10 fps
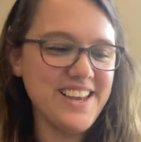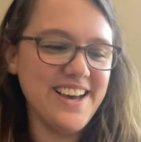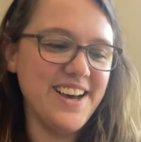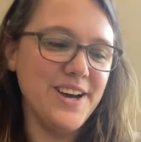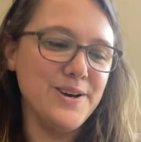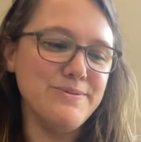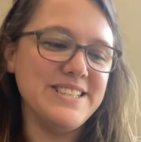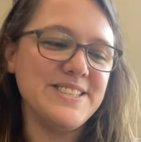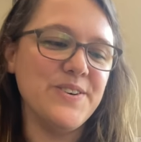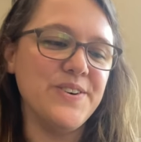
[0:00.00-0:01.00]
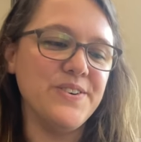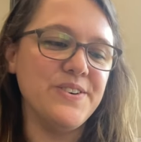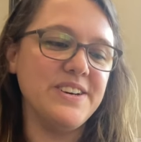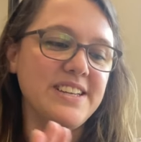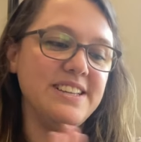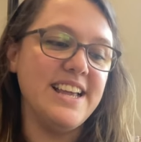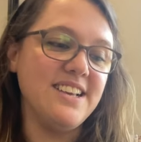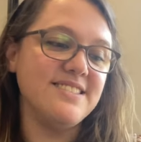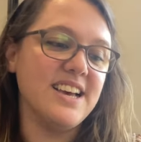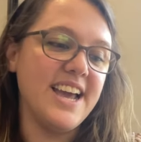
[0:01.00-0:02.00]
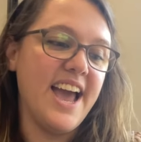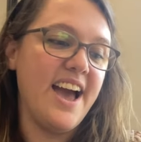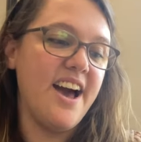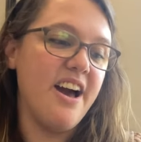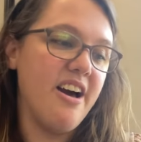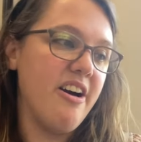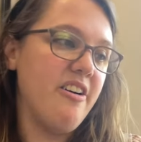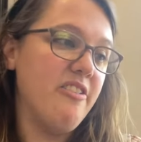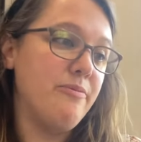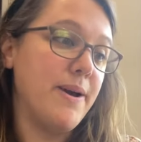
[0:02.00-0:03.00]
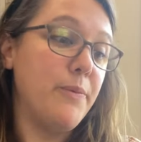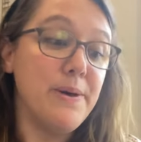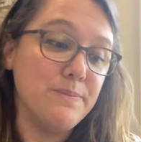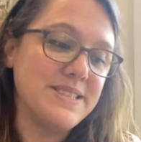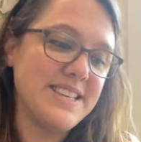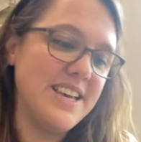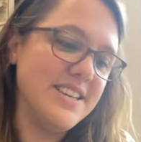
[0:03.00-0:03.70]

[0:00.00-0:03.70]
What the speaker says: So next I have my whips.